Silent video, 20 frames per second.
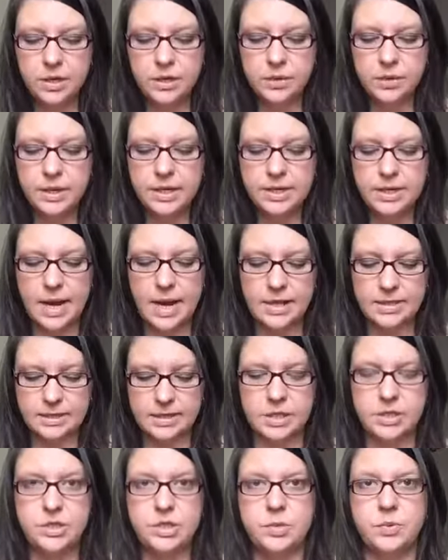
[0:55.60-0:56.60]
connects
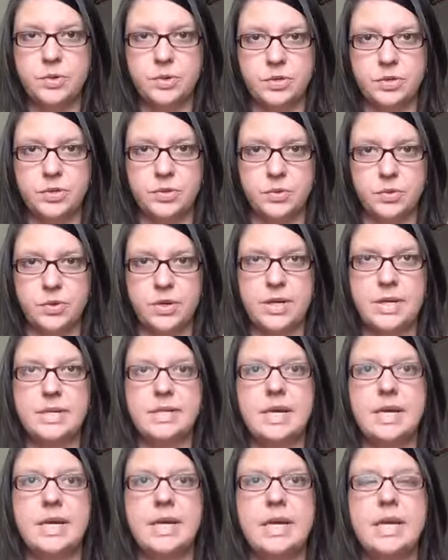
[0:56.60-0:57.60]
us to our
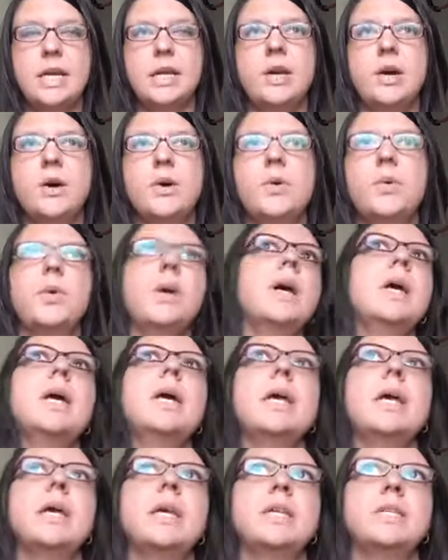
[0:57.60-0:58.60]
stories, and ego
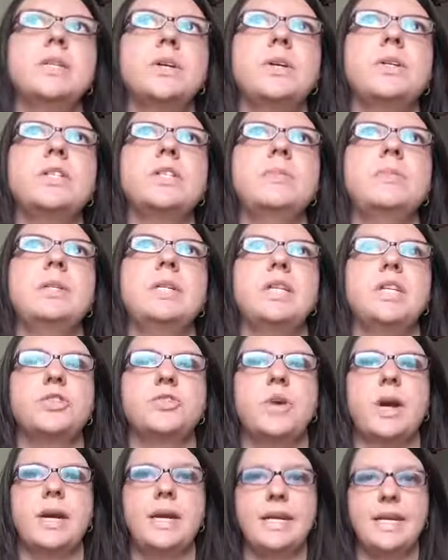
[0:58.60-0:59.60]
is ultimately
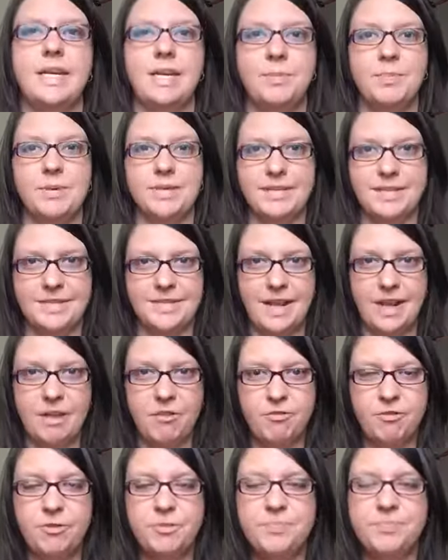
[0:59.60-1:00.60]
trying to keep us
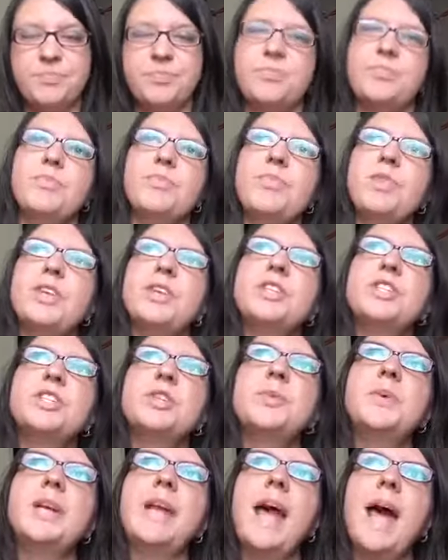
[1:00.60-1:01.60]
safe.
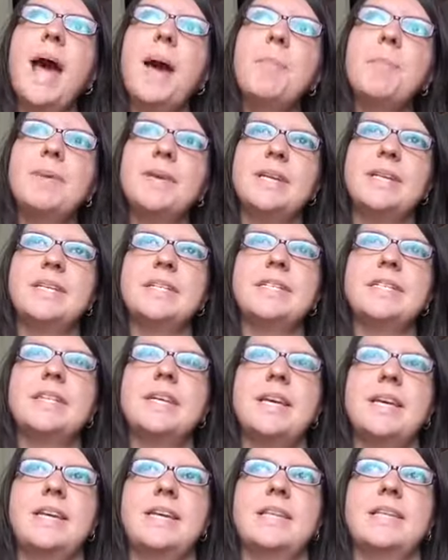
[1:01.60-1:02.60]
So what
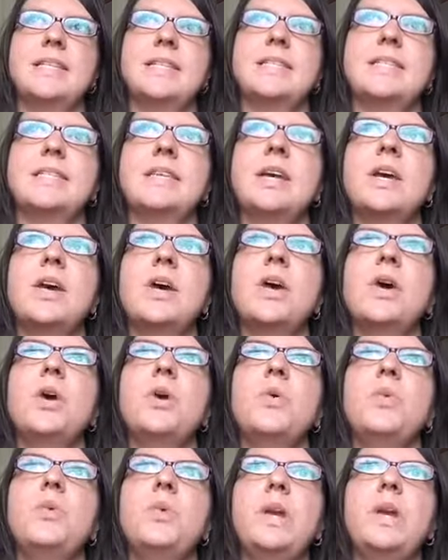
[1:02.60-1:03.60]
happens is,
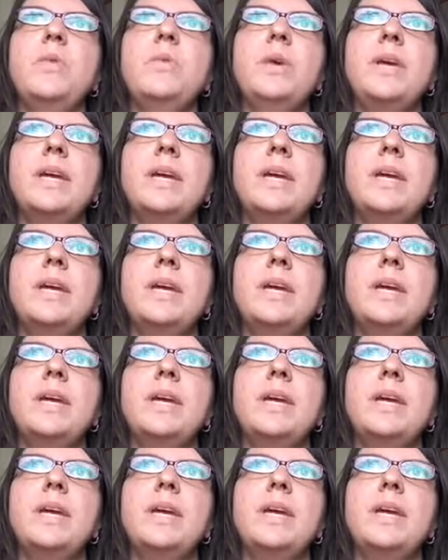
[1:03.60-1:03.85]
when we